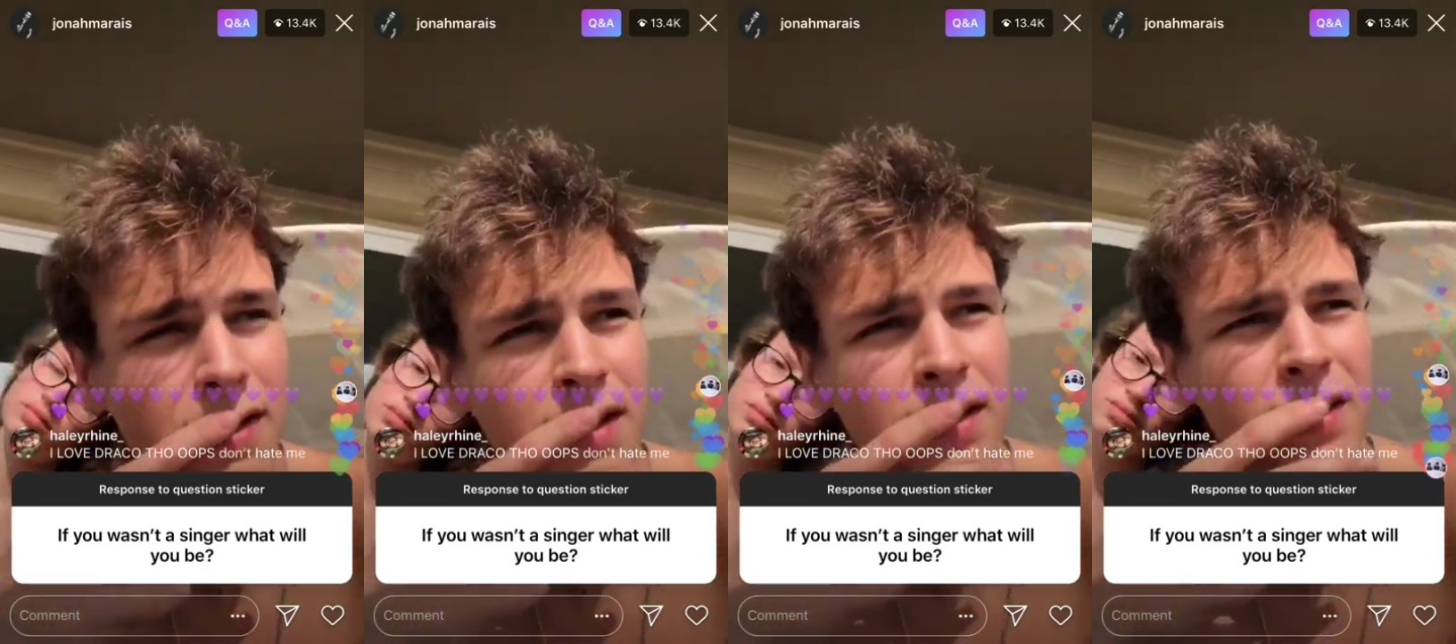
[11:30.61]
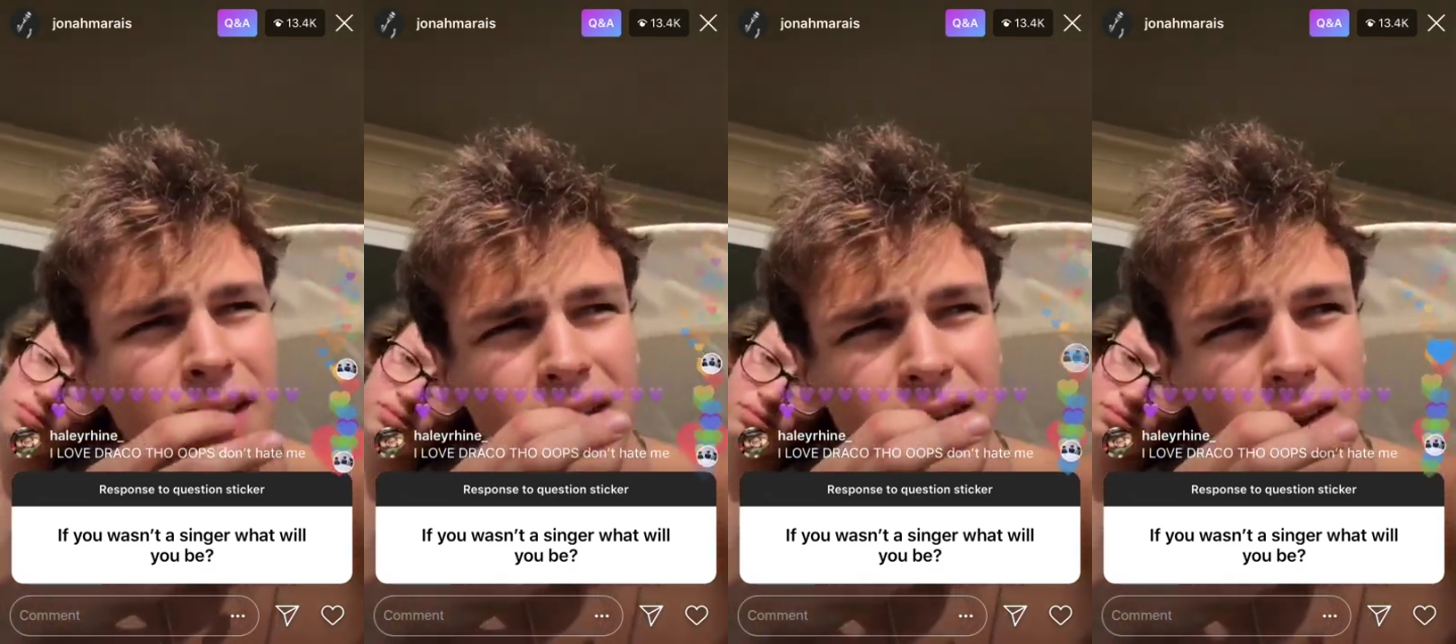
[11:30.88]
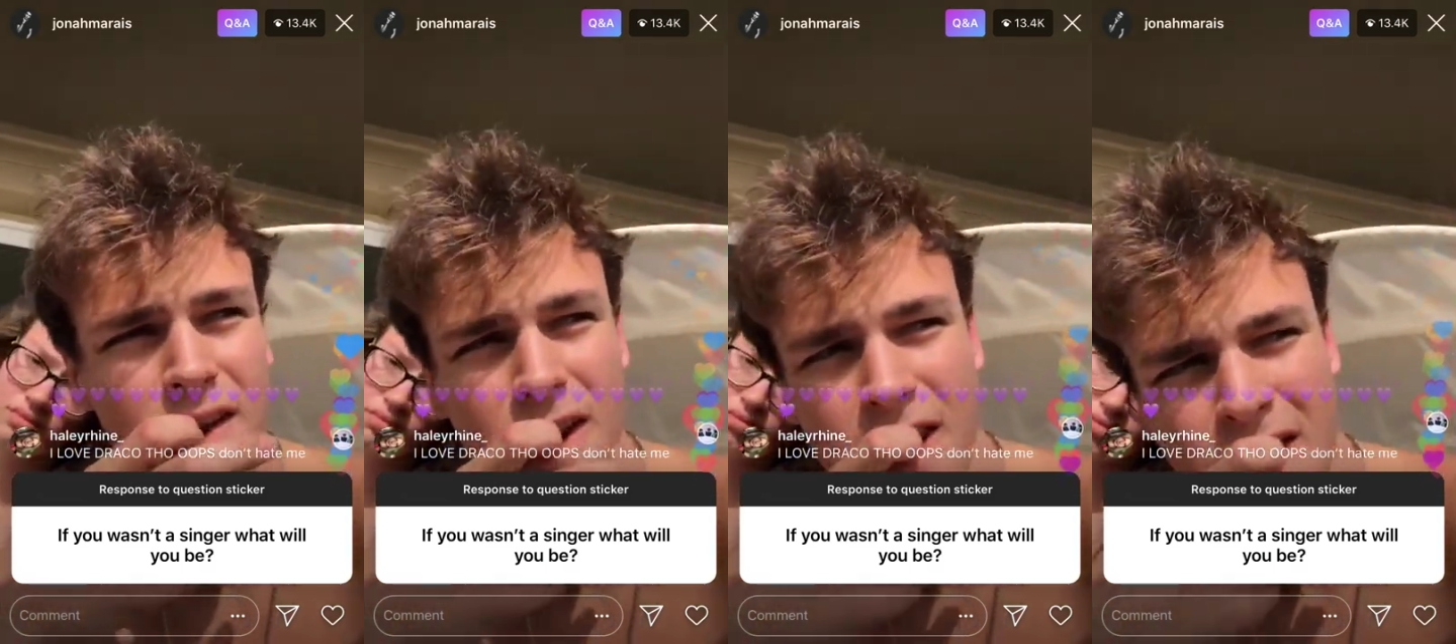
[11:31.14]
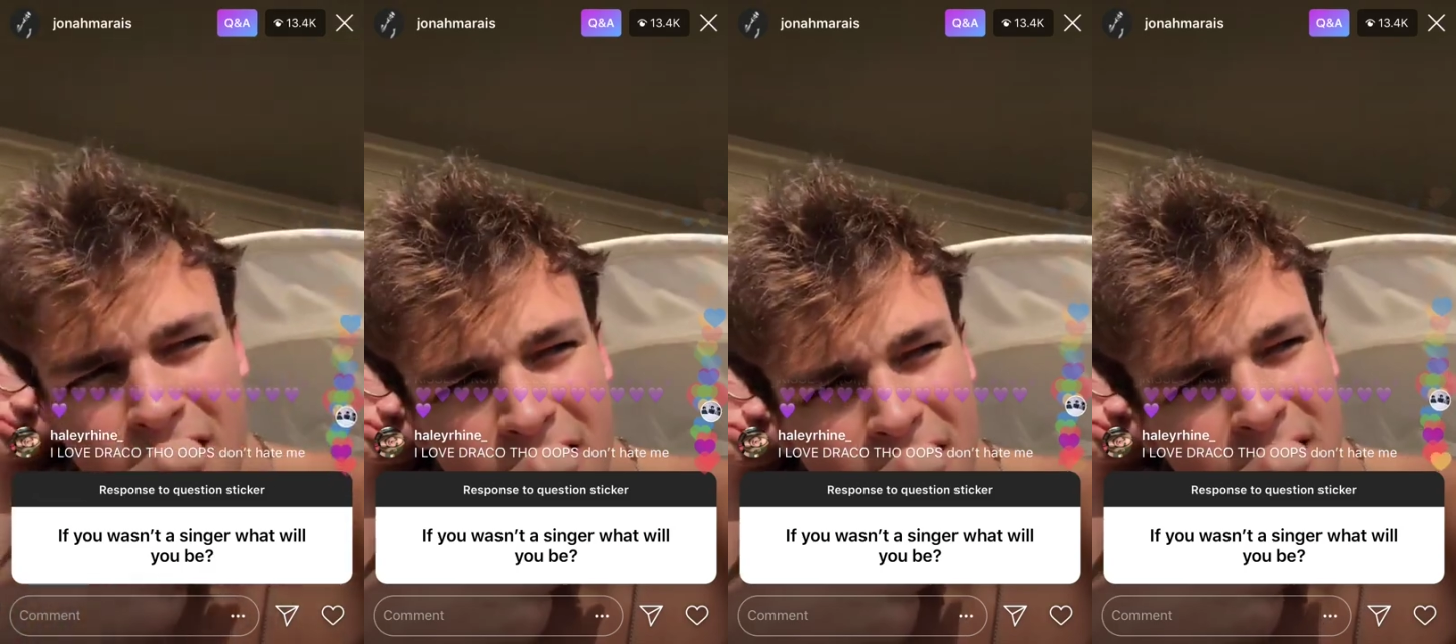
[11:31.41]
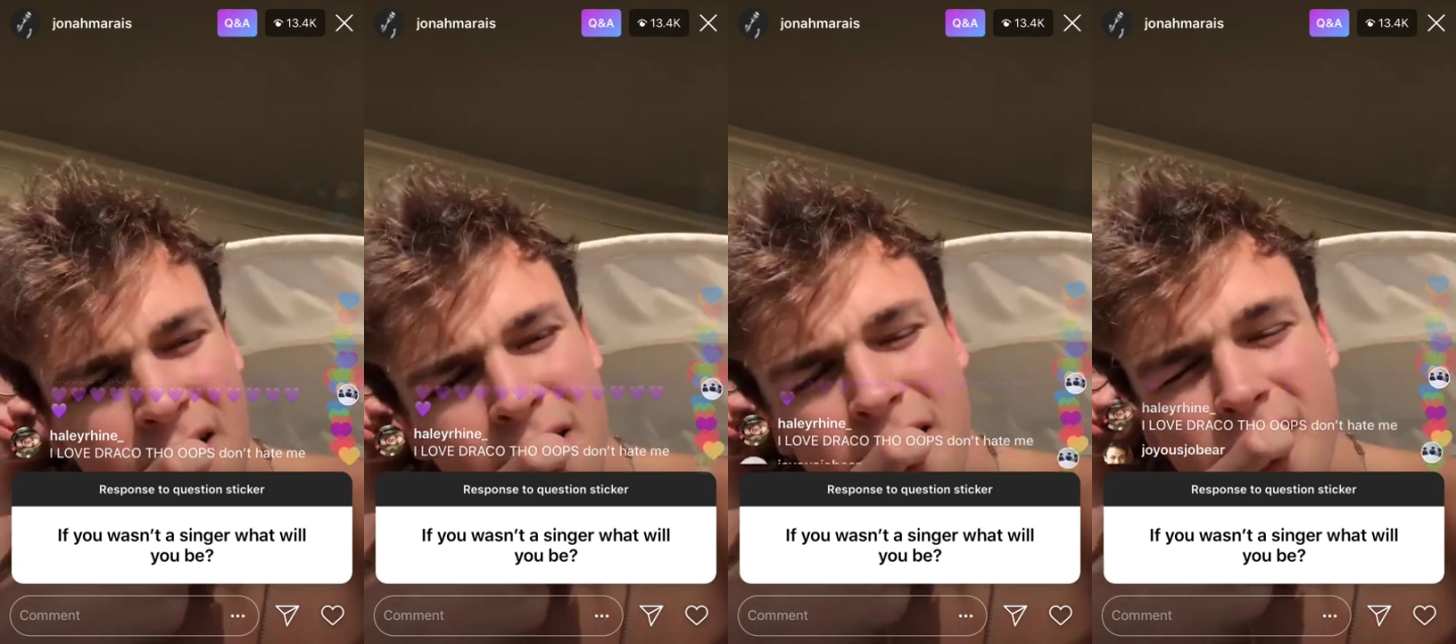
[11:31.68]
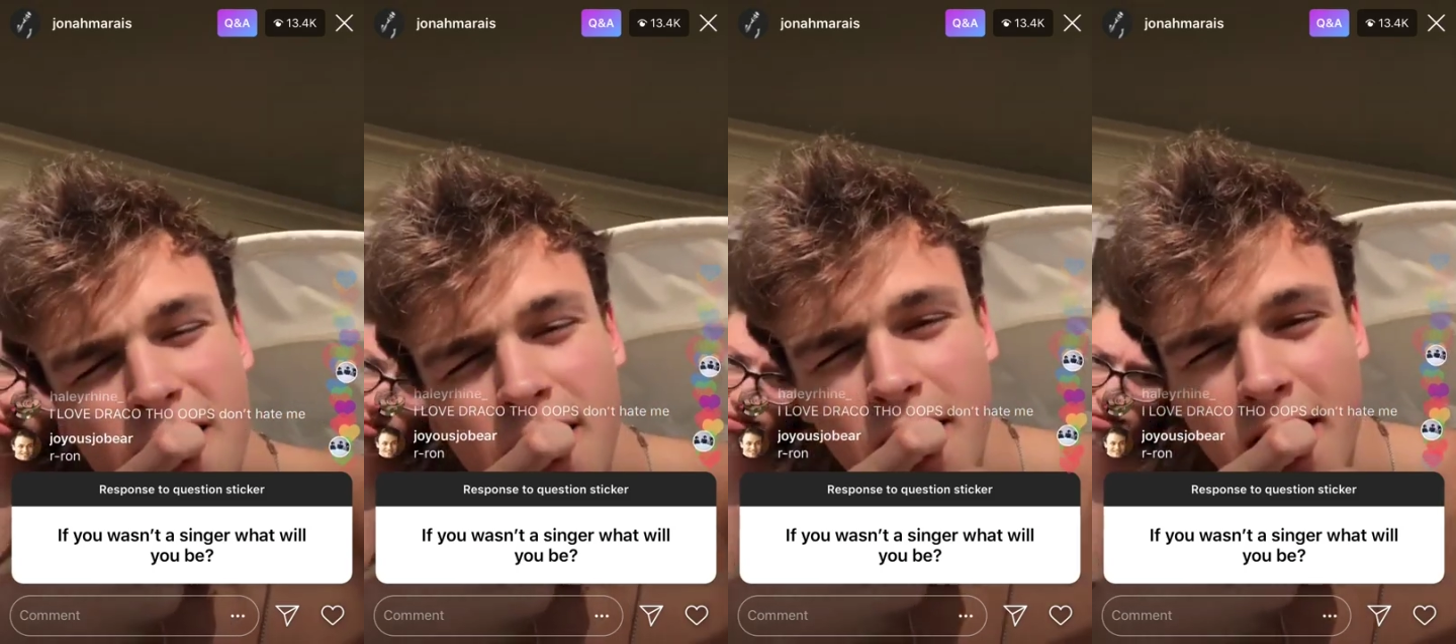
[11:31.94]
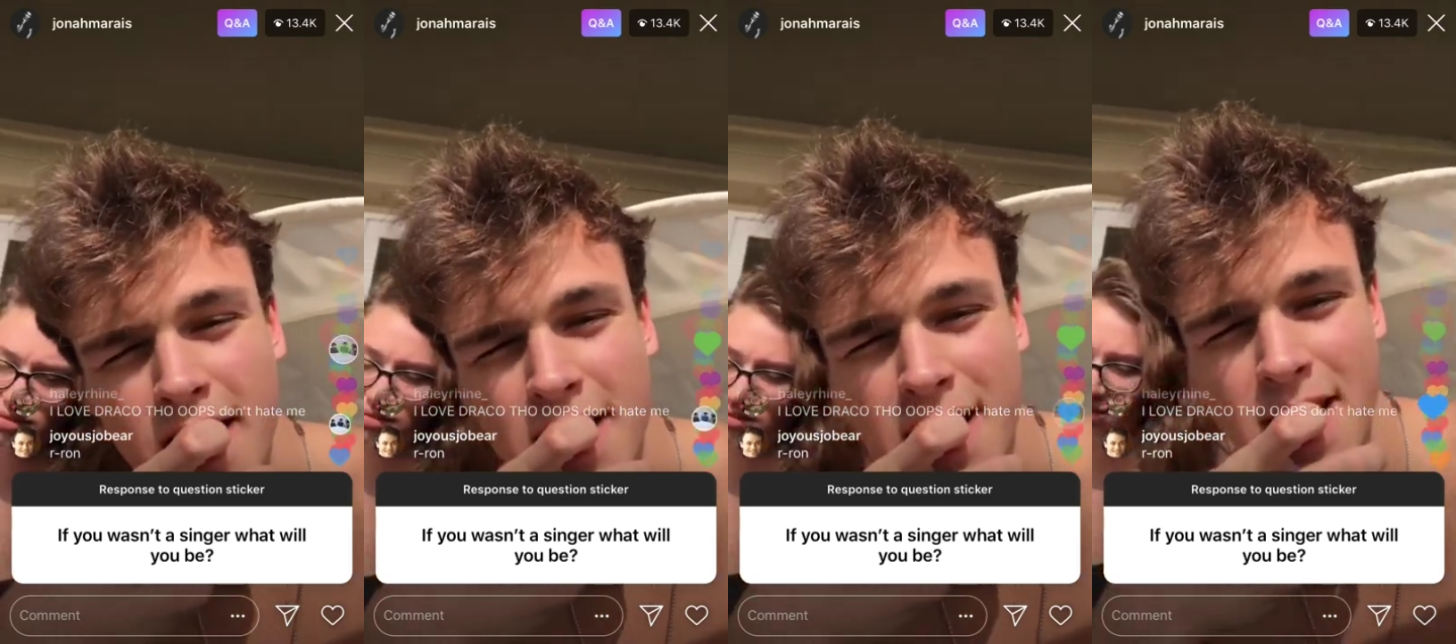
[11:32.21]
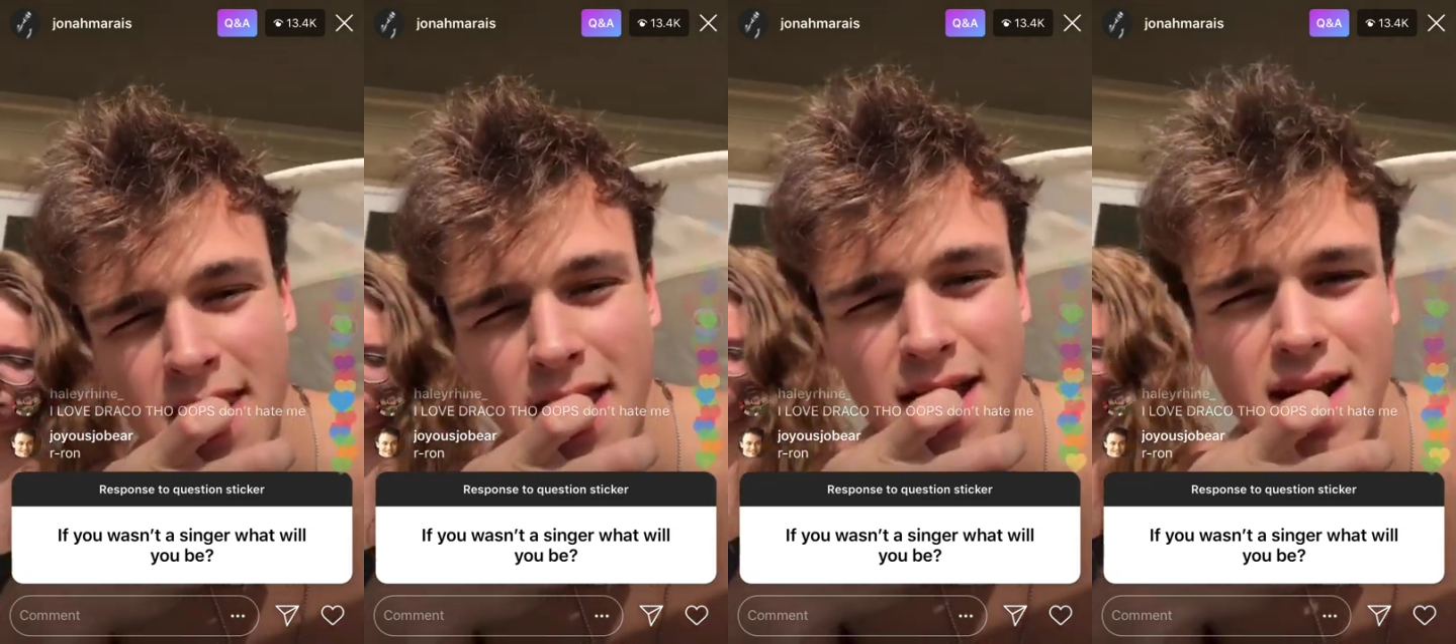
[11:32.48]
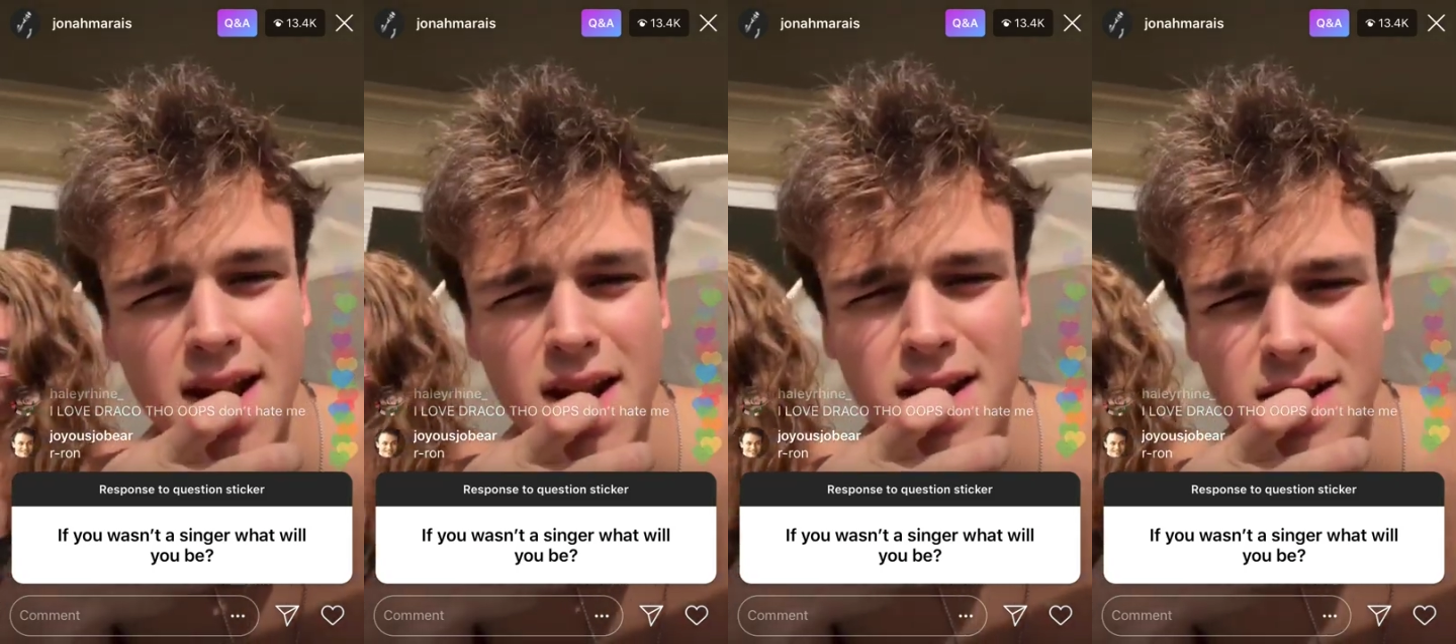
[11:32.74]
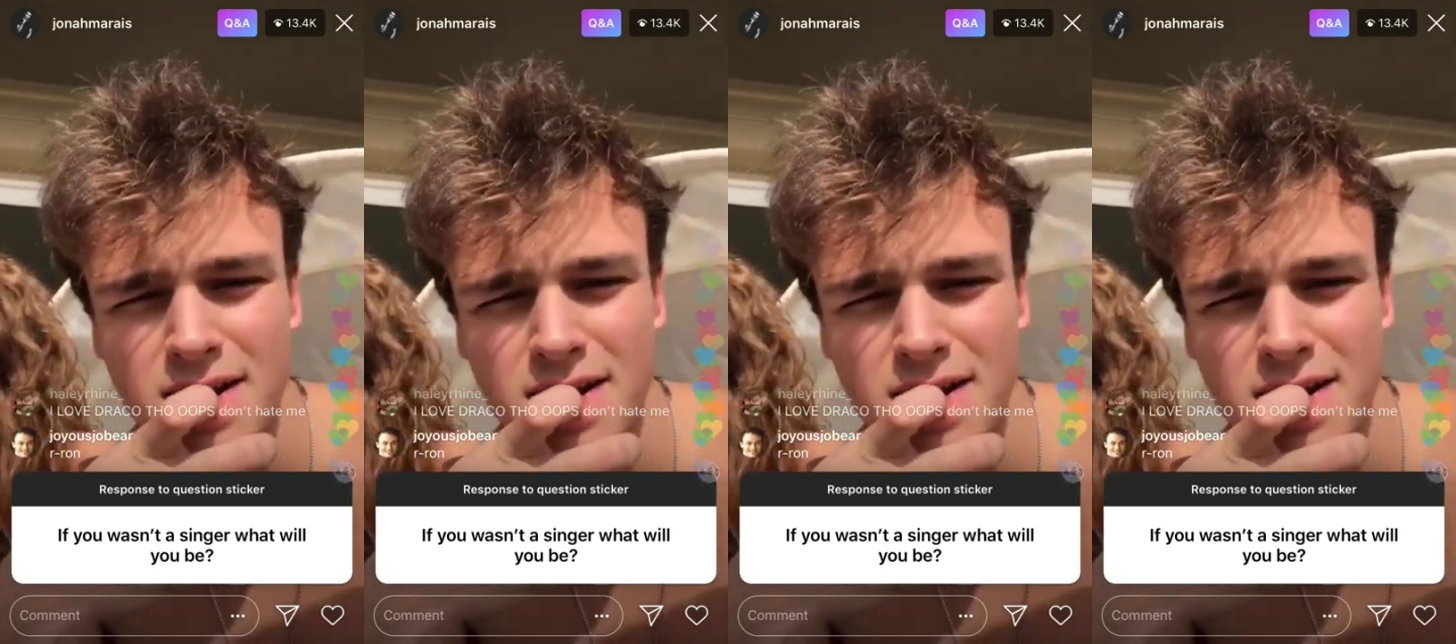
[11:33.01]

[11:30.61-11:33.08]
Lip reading: And then I did that,